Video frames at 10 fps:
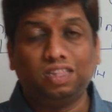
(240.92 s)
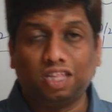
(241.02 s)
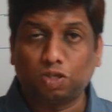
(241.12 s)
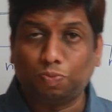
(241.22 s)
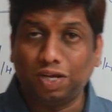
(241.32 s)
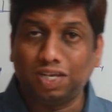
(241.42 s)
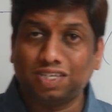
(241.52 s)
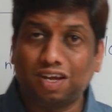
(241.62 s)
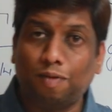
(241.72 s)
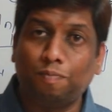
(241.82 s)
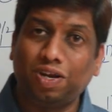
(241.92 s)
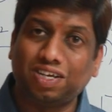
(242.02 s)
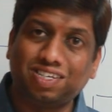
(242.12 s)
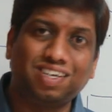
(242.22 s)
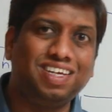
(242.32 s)
the space
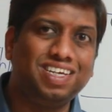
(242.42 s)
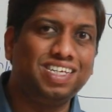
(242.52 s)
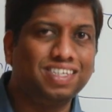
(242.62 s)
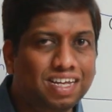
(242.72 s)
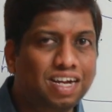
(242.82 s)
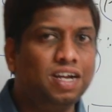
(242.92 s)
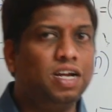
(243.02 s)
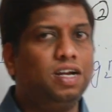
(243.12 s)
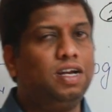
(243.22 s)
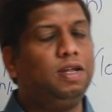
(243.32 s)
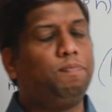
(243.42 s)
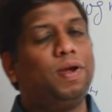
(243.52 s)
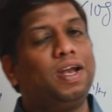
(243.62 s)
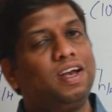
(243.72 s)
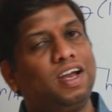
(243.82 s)
complexity is
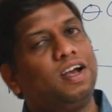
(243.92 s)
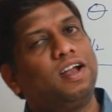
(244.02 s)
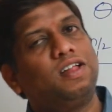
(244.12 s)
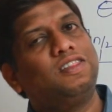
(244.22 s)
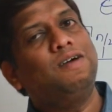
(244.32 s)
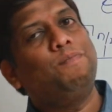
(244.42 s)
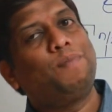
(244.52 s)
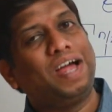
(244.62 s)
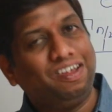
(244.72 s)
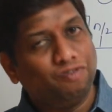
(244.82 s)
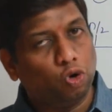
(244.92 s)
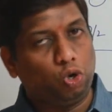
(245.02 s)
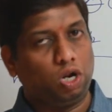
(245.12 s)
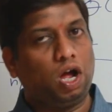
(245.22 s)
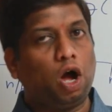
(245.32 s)
dependent on the
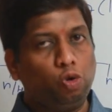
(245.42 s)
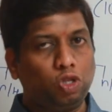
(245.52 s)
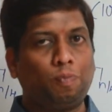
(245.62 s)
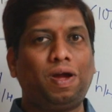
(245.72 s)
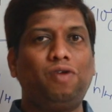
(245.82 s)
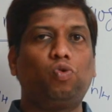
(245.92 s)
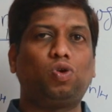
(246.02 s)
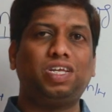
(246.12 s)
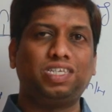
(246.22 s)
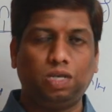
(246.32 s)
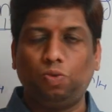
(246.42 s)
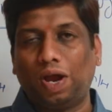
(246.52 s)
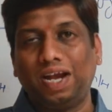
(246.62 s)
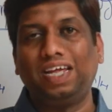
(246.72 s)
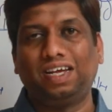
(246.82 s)
pivot how the pivot is
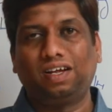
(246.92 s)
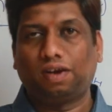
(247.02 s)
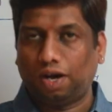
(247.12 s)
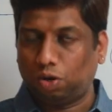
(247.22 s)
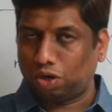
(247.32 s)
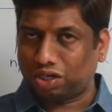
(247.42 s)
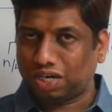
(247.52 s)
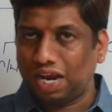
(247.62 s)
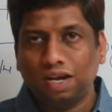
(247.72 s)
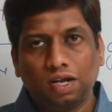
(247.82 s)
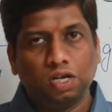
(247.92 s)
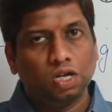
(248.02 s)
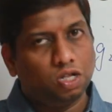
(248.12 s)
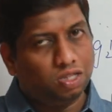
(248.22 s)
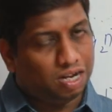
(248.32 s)
dividing try to understand
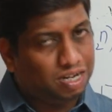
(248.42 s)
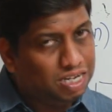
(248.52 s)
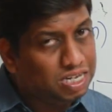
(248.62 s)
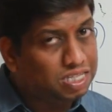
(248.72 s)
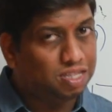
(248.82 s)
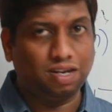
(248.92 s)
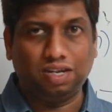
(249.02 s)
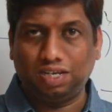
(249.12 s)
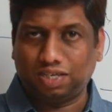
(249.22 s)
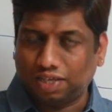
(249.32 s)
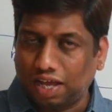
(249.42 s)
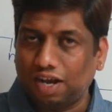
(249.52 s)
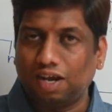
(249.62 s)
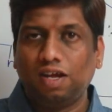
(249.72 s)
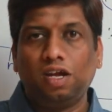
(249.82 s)
that is the
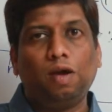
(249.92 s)
reason